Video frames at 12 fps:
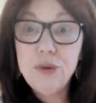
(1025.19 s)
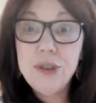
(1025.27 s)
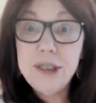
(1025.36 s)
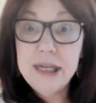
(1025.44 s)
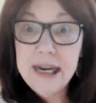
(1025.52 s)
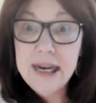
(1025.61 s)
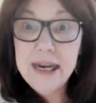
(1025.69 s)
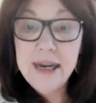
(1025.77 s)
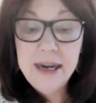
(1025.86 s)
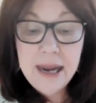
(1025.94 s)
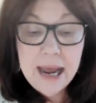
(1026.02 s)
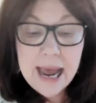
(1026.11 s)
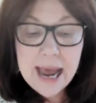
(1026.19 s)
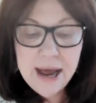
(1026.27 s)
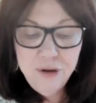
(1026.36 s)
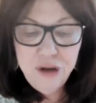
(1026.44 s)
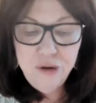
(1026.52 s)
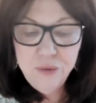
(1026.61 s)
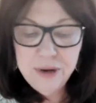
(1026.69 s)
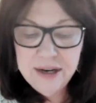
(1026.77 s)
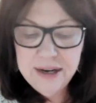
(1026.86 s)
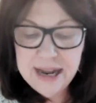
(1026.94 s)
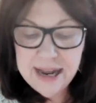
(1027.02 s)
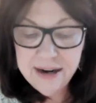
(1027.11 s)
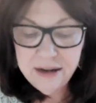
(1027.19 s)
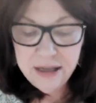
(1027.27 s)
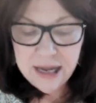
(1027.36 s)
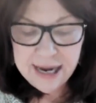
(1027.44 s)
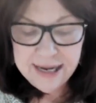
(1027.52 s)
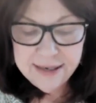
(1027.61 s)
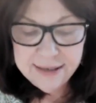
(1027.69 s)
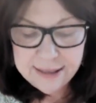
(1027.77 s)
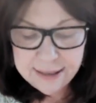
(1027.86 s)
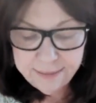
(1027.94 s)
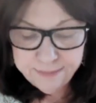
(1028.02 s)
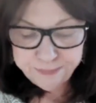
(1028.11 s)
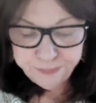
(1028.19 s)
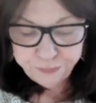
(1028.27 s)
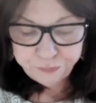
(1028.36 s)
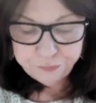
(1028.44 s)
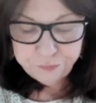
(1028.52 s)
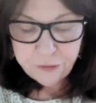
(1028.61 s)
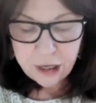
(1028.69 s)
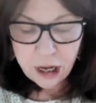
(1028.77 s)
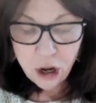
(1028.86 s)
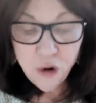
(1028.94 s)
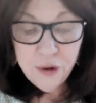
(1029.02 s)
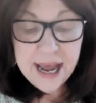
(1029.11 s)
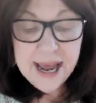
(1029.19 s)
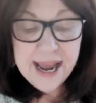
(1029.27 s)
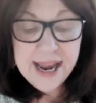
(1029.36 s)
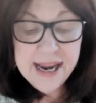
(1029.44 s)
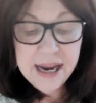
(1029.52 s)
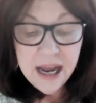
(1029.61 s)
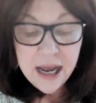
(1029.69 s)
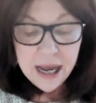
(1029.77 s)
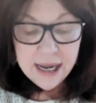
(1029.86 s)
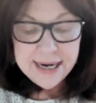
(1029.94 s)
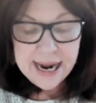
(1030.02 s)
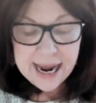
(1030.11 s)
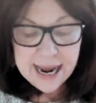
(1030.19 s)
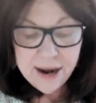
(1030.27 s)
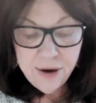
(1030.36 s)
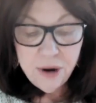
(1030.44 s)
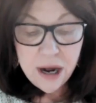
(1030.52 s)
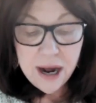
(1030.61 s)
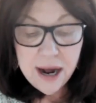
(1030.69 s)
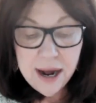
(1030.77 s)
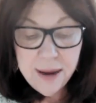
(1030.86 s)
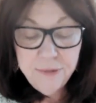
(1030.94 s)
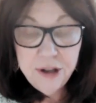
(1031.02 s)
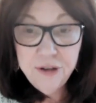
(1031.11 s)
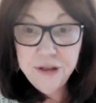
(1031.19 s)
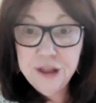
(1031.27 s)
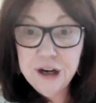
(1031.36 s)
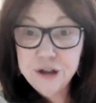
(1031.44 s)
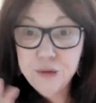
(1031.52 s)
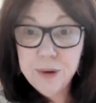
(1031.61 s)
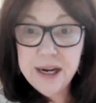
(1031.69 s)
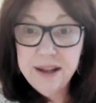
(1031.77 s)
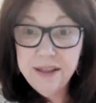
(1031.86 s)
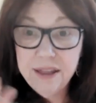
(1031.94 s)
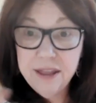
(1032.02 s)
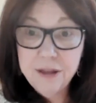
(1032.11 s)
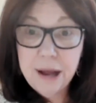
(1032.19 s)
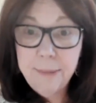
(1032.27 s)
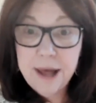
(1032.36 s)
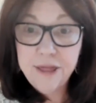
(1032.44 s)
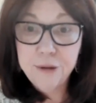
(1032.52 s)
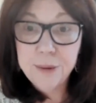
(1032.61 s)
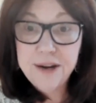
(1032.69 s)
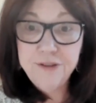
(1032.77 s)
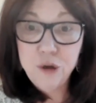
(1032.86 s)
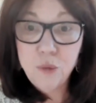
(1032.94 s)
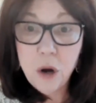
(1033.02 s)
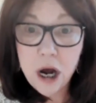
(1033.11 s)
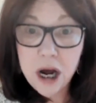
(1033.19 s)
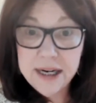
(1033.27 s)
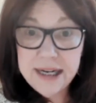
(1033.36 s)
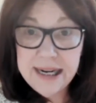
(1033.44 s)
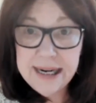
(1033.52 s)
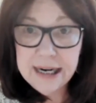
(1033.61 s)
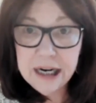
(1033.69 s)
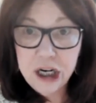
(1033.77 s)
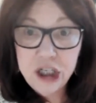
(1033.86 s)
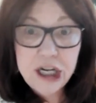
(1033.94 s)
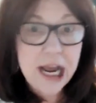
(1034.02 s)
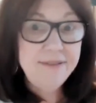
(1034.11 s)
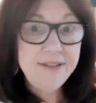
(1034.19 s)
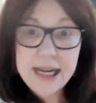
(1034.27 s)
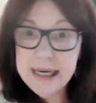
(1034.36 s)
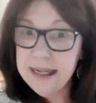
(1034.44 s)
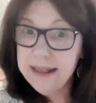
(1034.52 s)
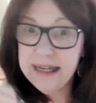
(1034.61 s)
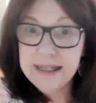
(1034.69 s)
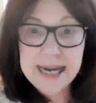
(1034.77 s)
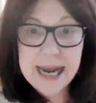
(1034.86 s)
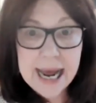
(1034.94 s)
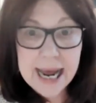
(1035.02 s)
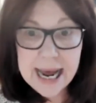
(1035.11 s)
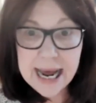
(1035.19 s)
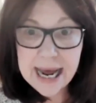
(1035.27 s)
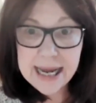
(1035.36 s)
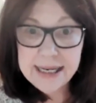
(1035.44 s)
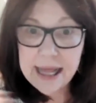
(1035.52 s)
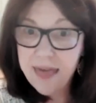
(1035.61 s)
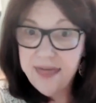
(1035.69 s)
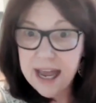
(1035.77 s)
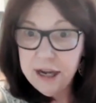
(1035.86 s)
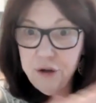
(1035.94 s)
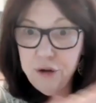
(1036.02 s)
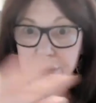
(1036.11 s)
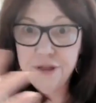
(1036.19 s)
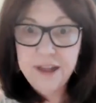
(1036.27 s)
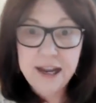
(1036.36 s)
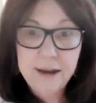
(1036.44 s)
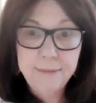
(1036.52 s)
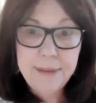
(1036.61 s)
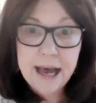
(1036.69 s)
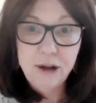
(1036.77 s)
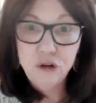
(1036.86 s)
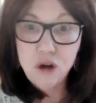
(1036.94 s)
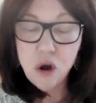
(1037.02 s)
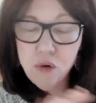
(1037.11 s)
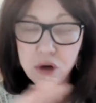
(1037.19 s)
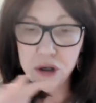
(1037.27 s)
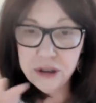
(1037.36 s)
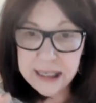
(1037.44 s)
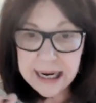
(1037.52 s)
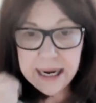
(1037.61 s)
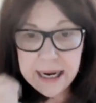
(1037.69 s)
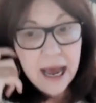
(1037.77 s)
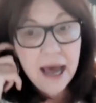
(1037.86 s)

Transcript: see how you can get clients. Okay, now there's about three of you on here. Do you have anything to add that you think about locally